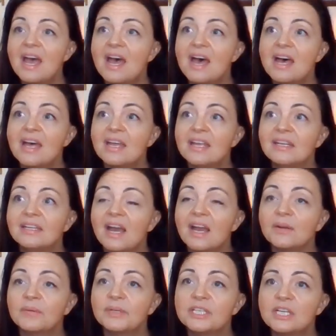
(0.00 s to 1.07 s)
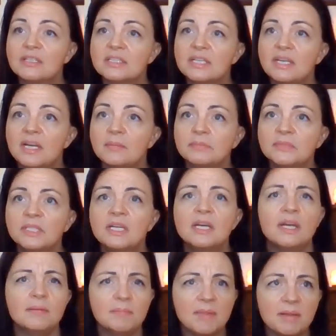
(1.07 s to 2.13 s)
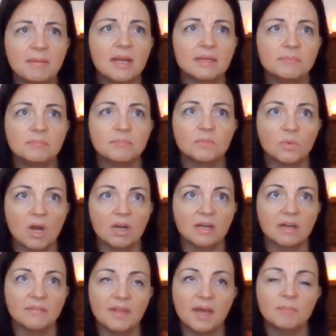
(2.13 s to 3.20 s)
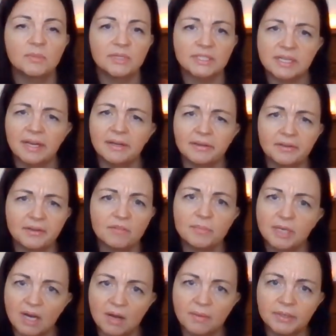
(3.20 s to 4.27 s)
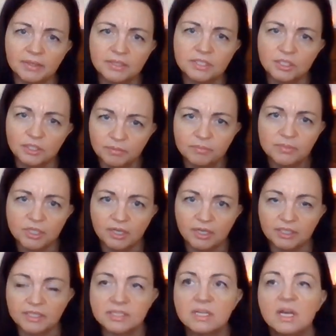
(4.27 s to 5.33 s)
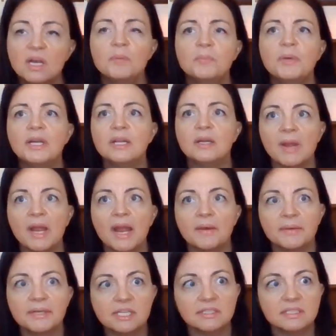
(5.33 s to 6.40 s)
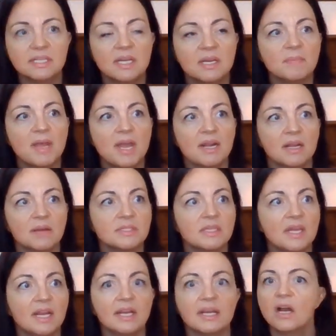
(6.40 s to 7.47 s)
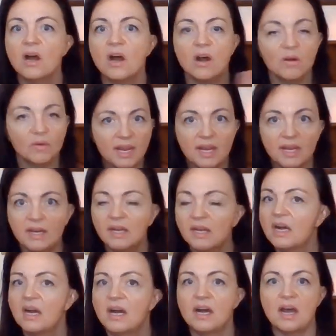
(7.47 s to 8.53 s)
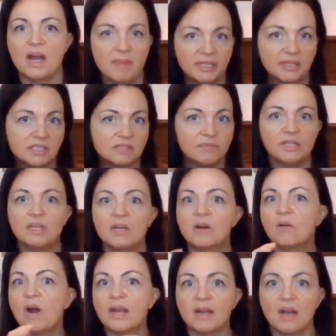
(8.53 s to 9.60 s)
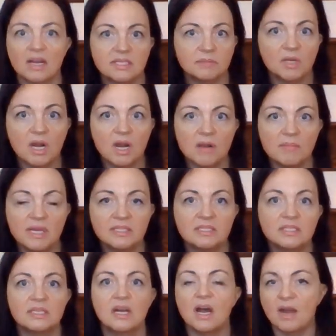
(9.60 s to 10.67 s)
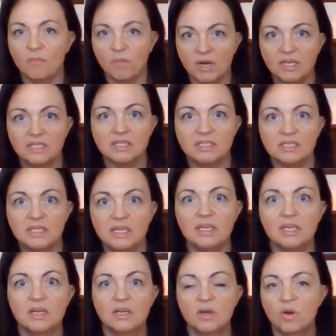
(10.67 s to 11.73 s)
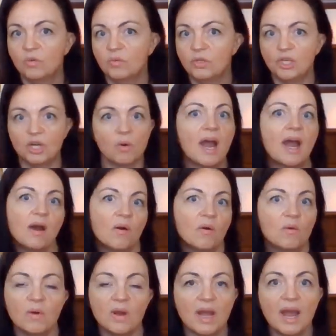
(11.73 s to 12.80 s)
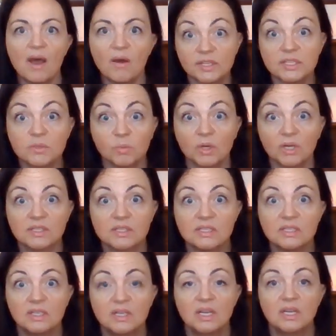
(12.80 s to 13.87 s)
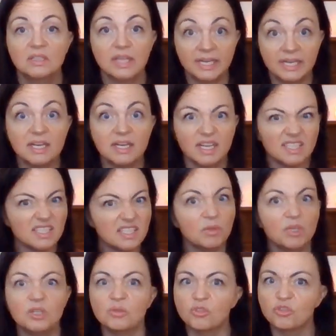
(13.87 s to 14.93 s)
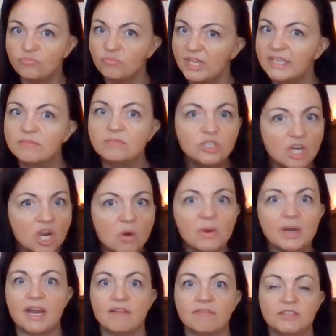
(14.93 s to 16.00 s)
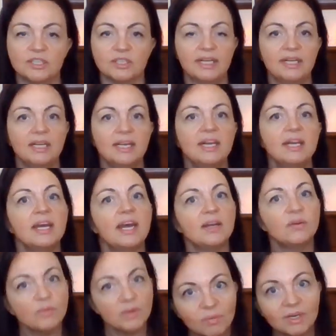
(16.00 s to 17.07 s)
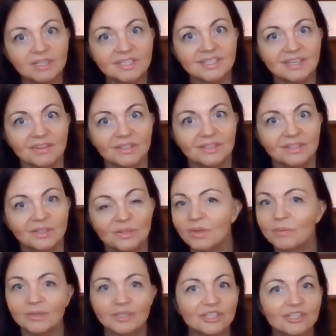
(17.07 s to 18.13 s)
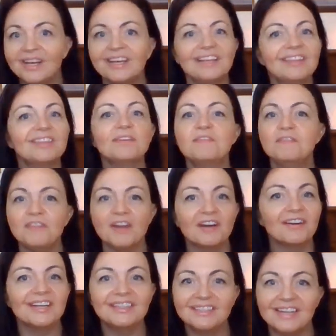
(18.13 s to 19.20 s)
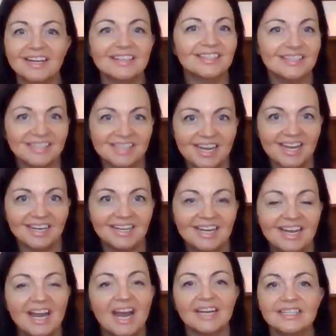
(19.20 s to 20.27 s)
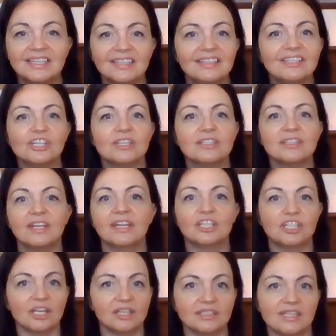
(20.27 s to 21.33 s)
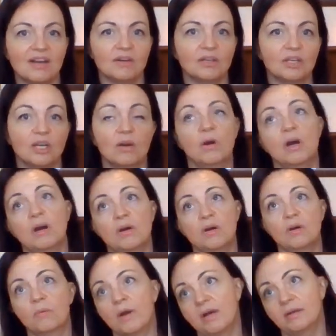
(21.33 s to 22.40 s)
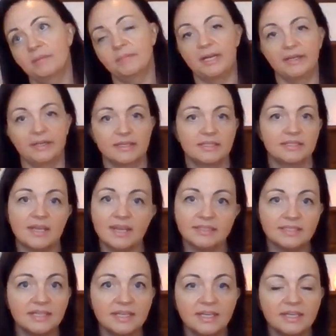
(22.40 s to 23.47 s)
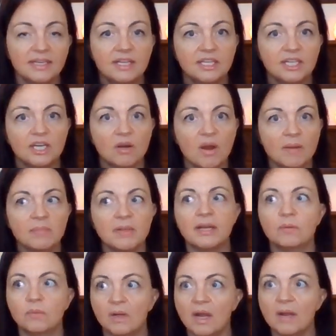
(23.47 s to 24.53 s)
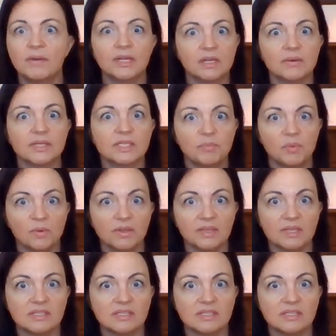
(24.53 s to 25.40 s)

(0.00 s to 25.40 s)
And I reached out to him, and maybe I'm wrong on that Muay Thai or Krav Maga, one of the two. Sorry, Chris. But anyway, I reached out to him and I was like, okay, I made this video. I got some comments. I wanted to see, you know, how how this works, like against someone who's like going after it. And we worked together. We were training the very next day. I didn't just like shut down and go, oh, well, I guess that's it. You know, I'm like, well, I want to go explore